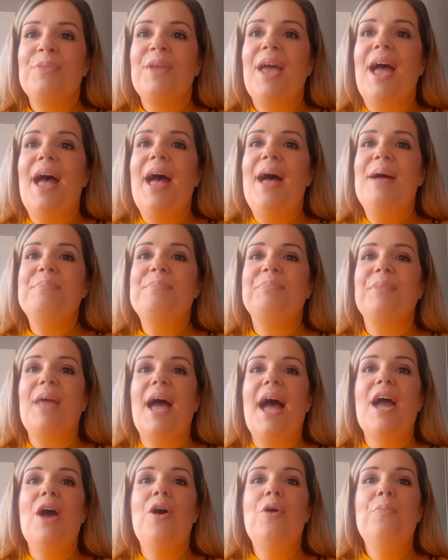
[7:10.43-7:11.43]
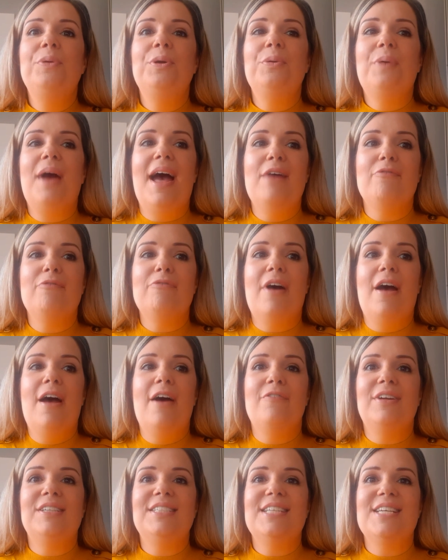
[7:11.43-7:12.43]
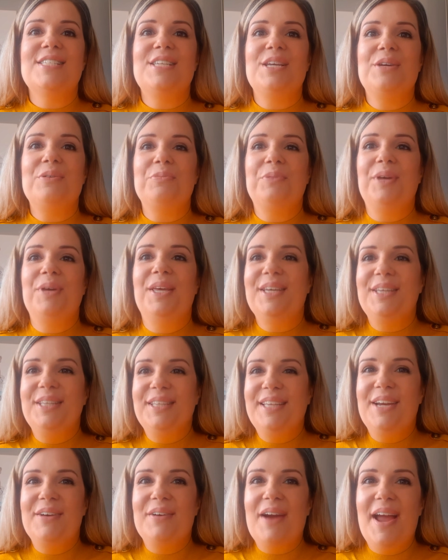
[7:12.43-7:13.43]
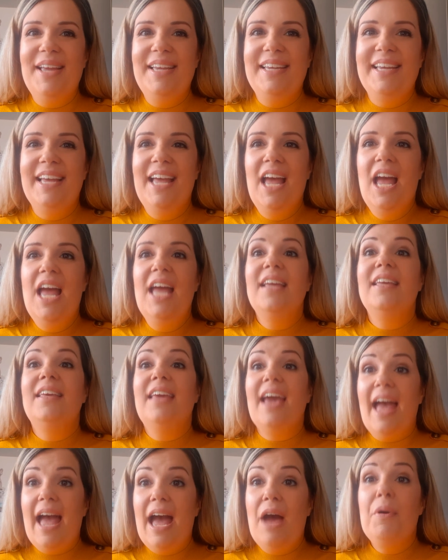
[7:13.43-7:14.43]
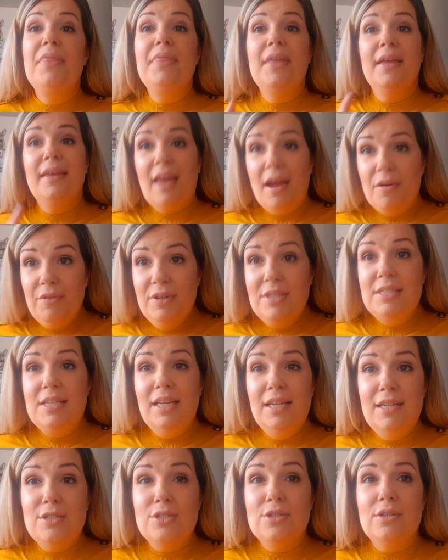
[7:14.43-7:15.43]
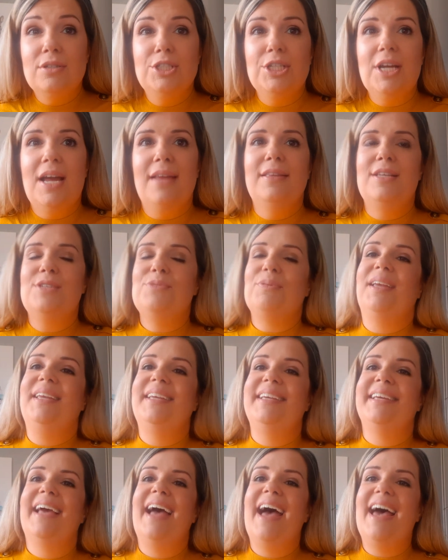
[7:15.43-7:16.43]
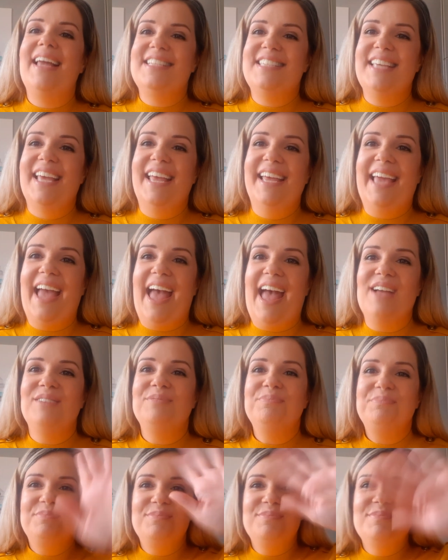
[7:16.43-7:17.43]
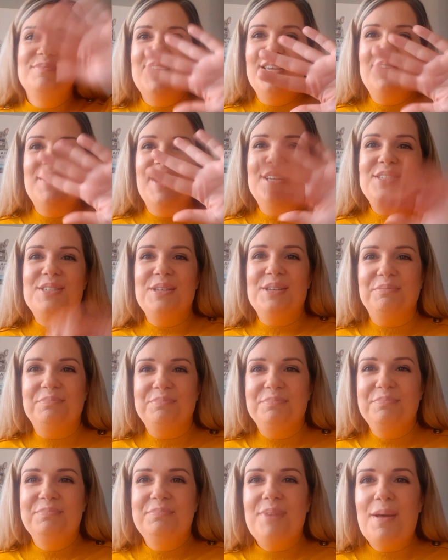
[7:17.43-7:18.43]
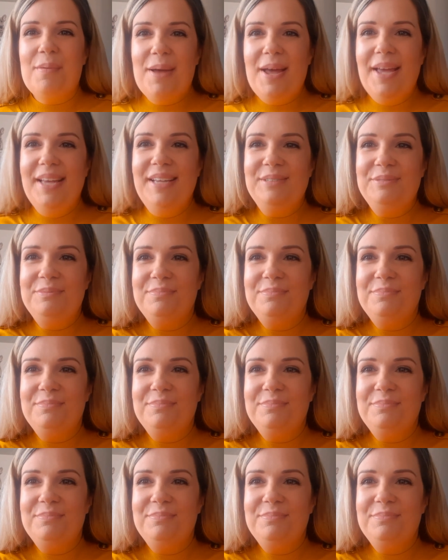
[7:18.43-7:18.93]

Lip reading: I hope you have a fantastic week, Year 8. Get out in the guaranteed sunshine this week and take care. See you again soon. Bye-bye.